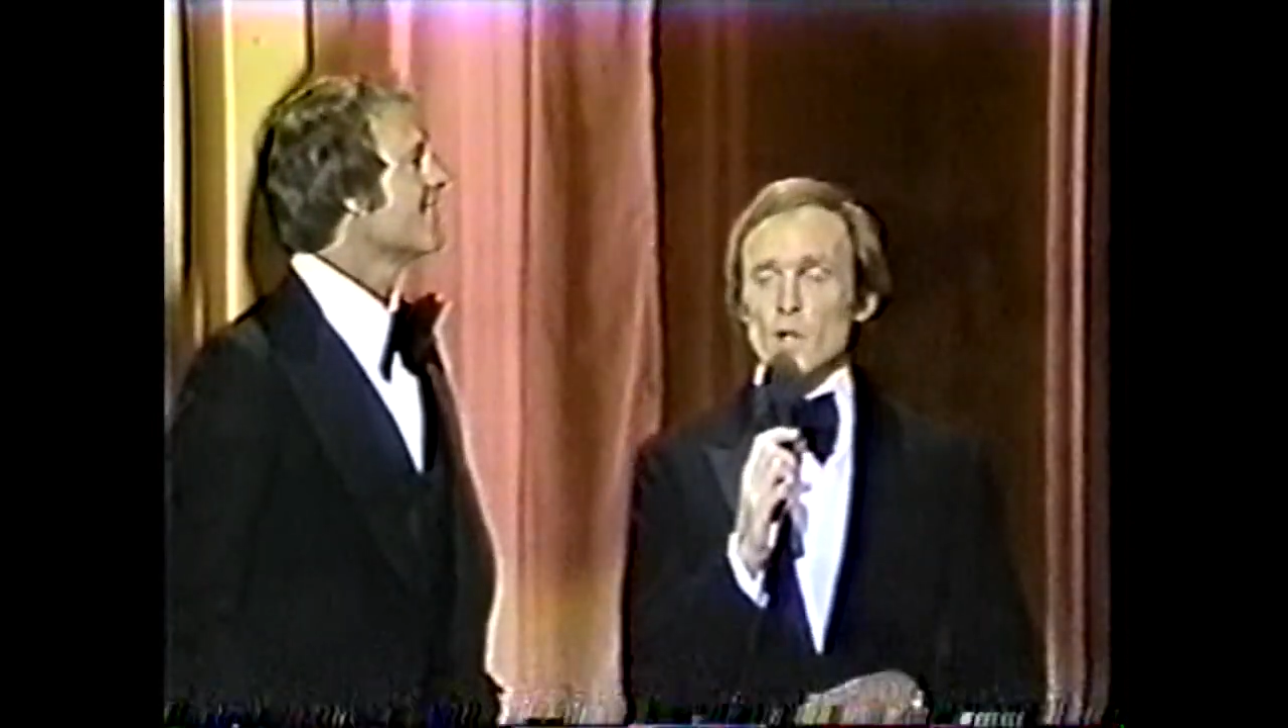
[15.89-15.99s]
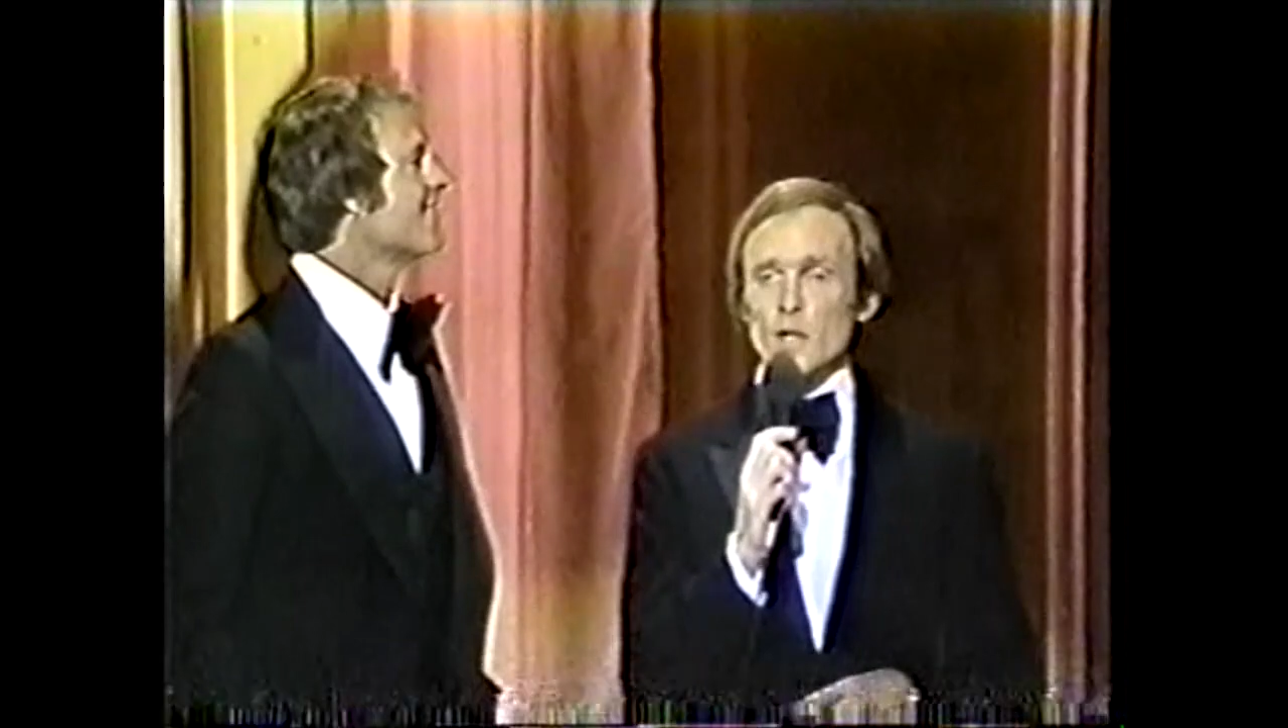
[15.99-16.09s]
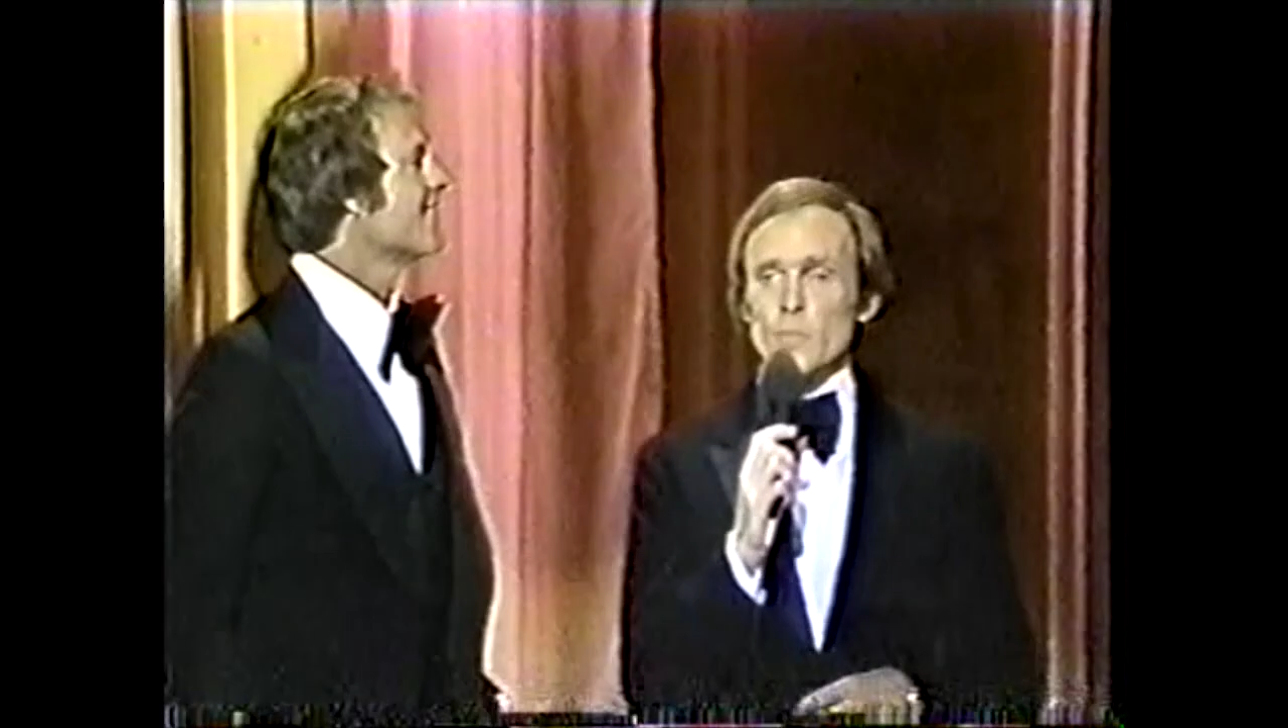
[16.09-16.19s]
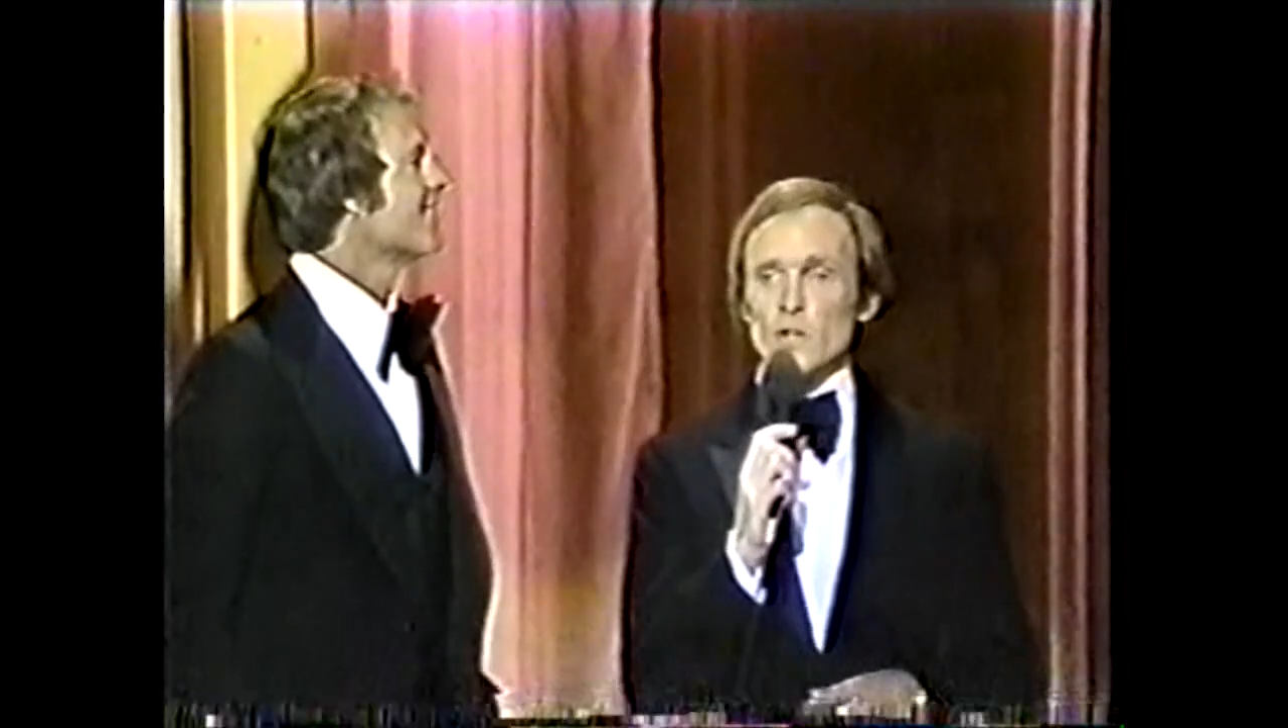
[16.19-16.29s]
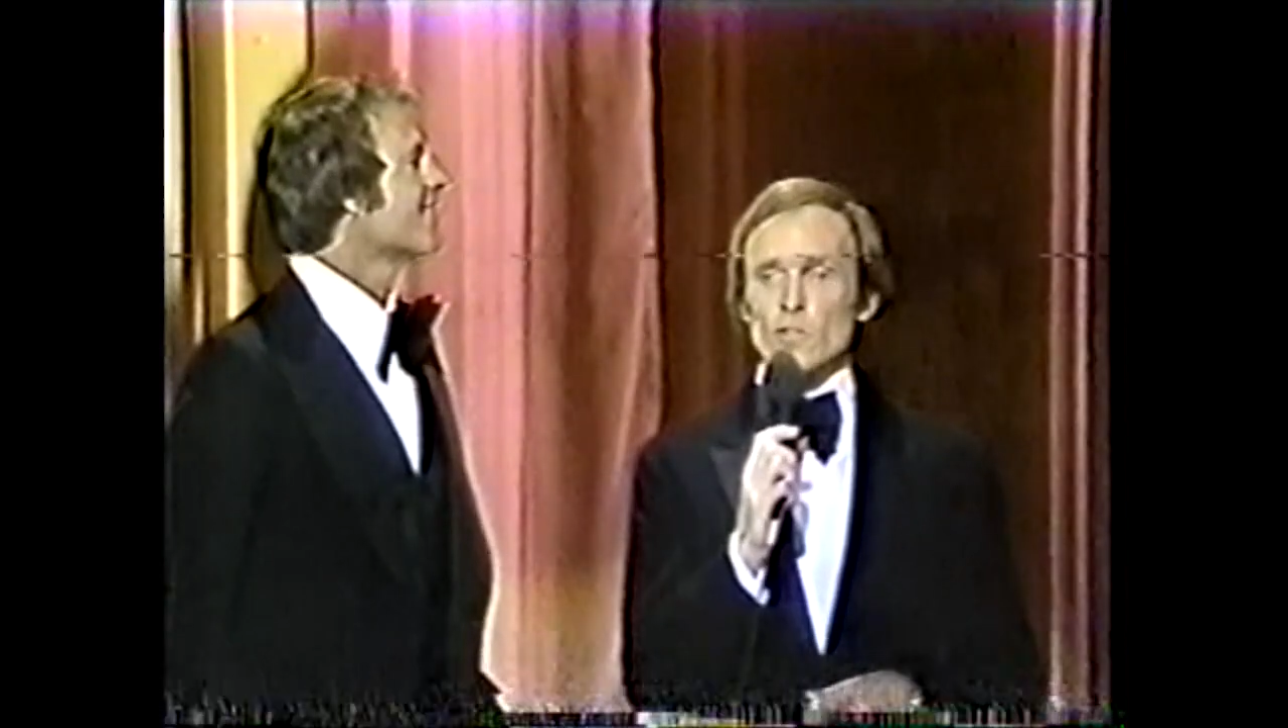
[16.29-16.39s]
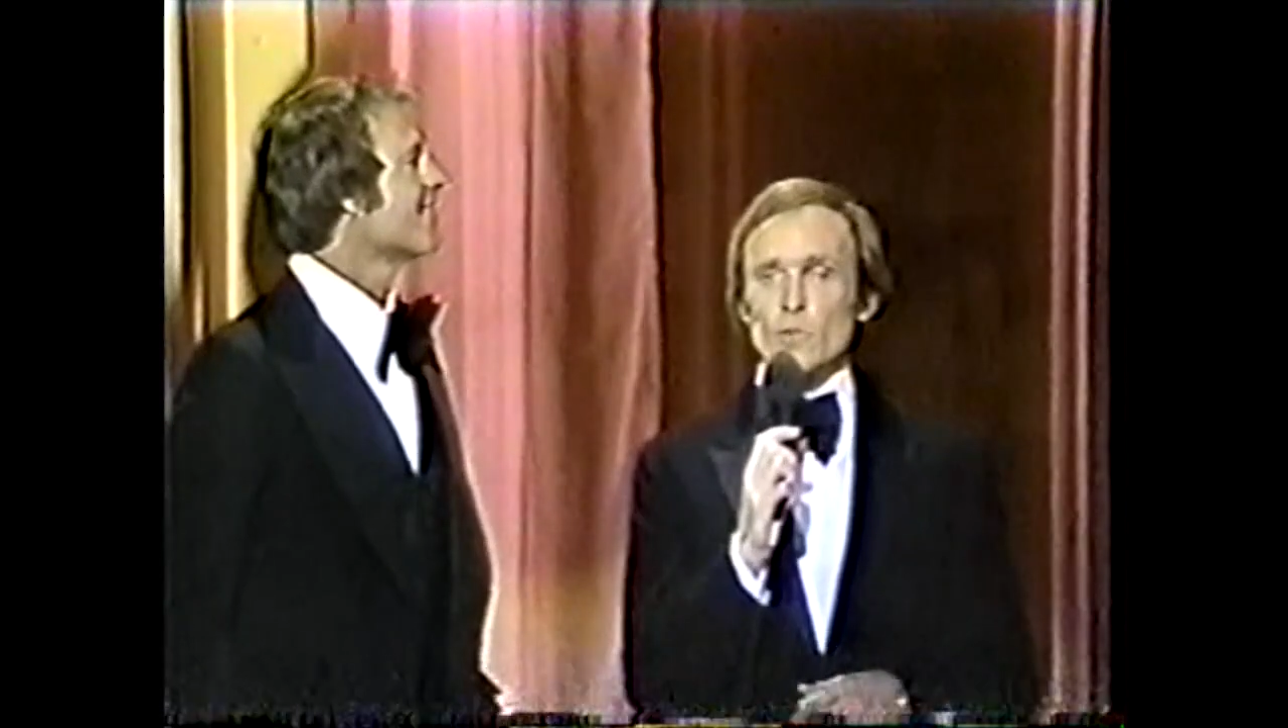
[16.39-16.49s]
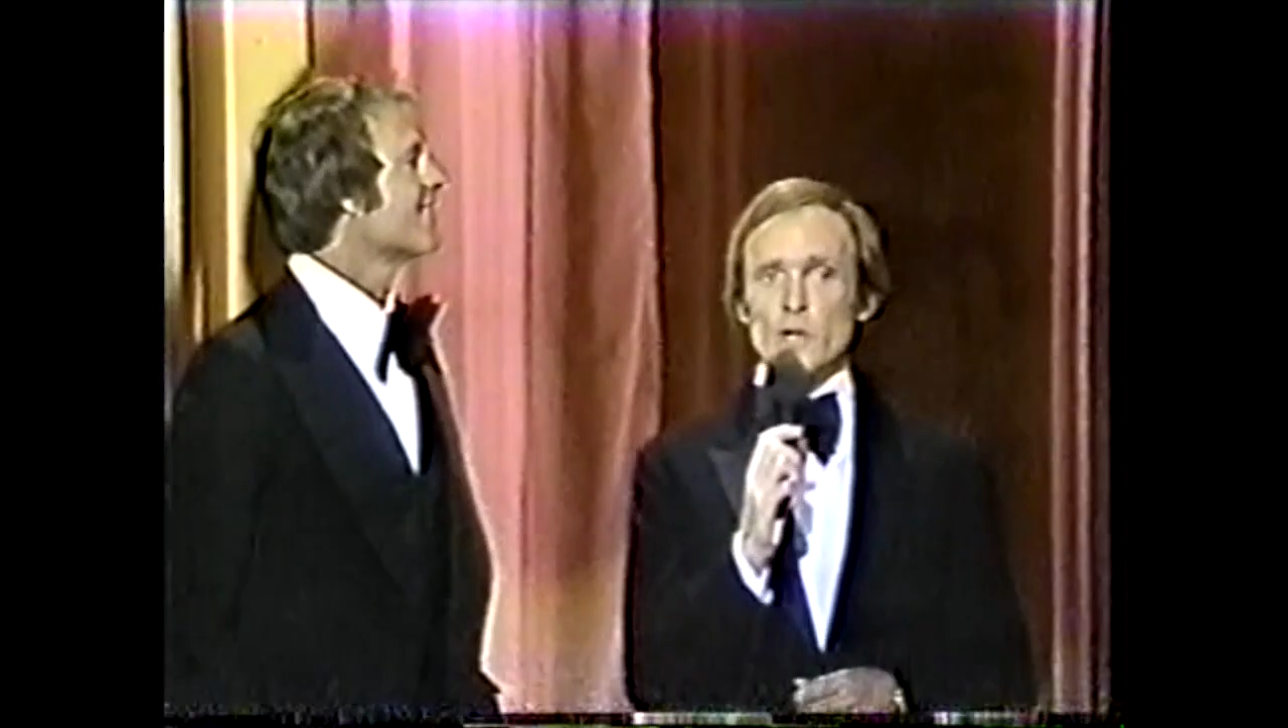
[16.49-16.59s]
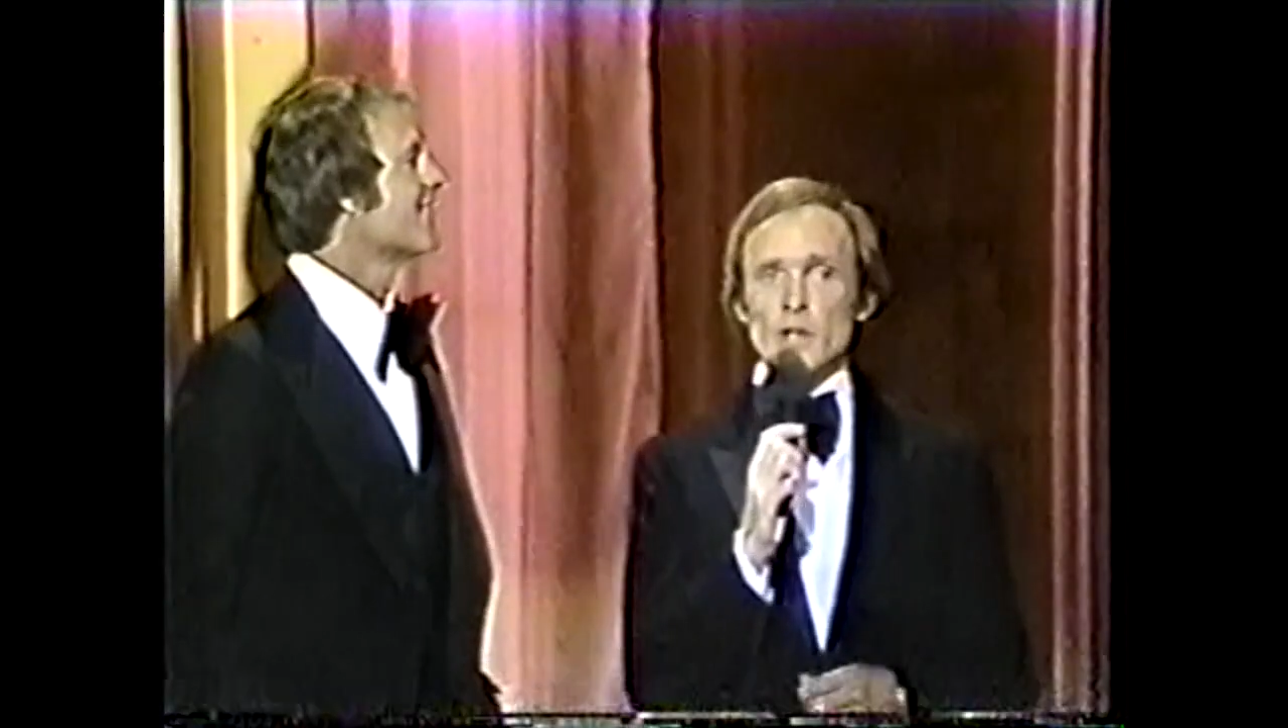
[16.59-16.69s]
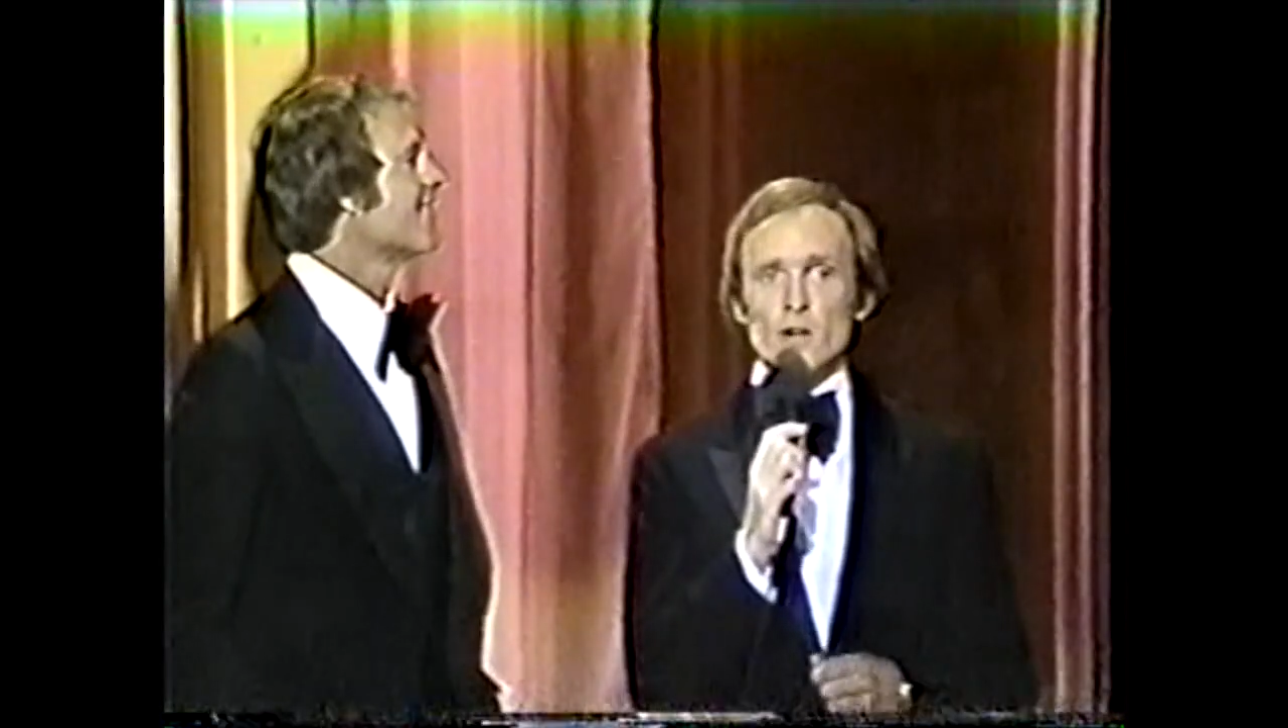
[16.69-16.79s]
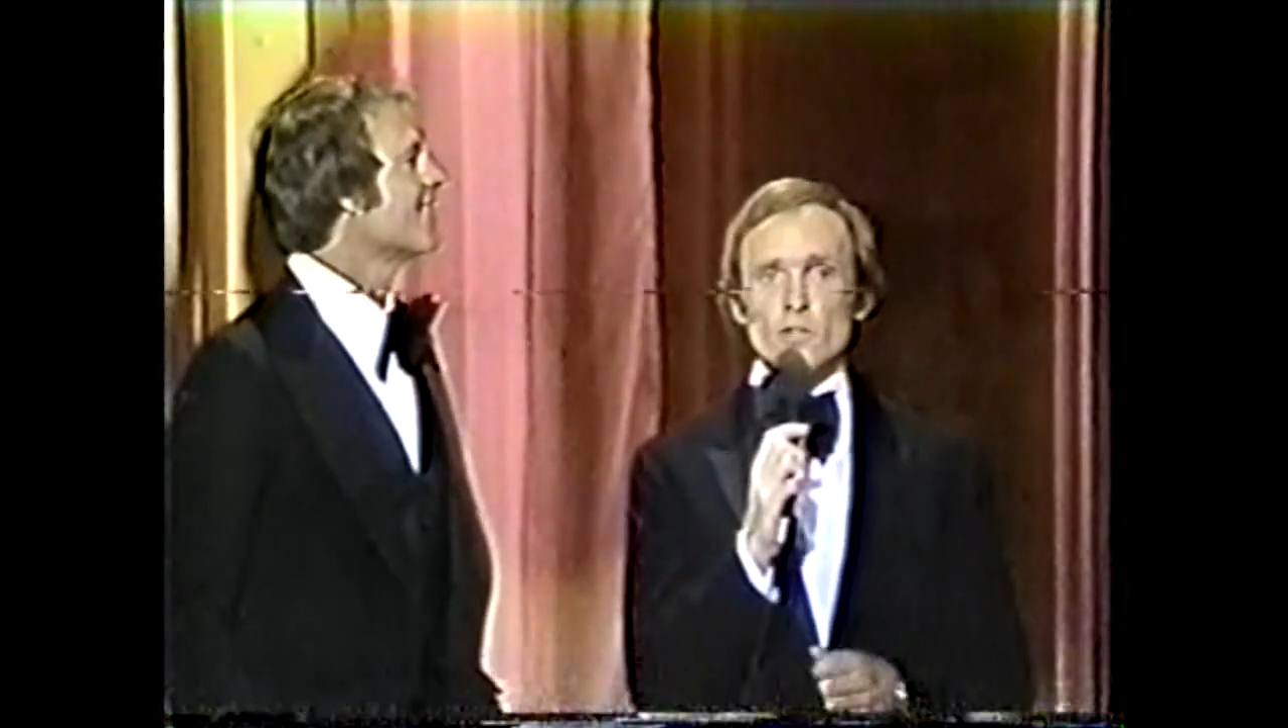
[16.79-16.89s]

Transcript: welcome these three